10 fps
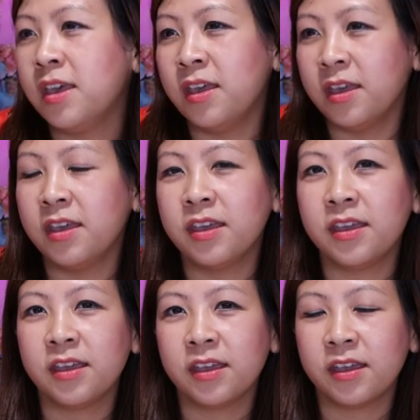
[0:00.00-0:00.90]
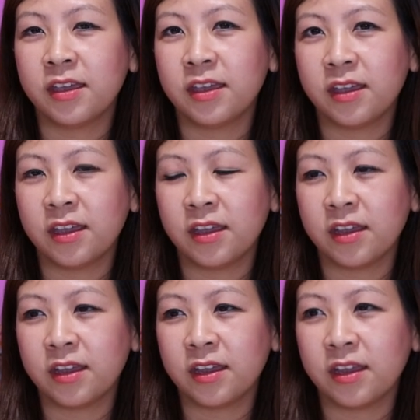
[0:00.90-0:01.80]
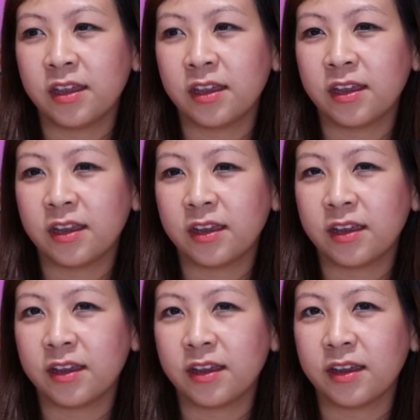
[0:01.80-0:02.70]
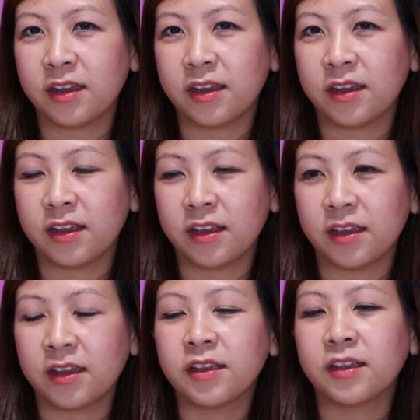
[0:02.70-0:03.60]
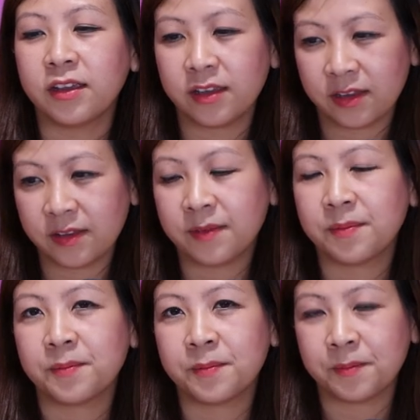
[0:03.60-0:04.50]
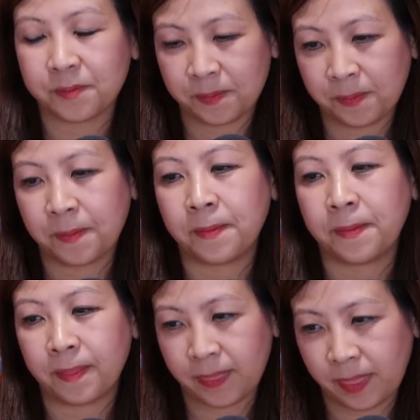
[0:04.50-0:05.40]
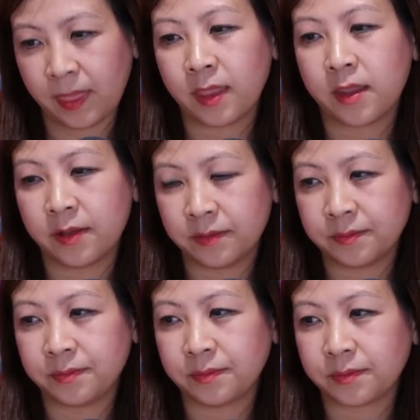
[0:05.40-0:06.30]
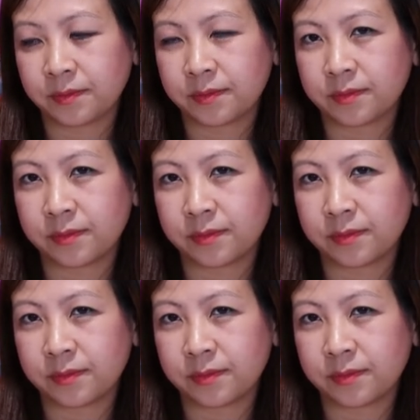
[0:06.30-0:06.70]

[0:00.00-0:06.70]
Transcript: This person isn't speaking.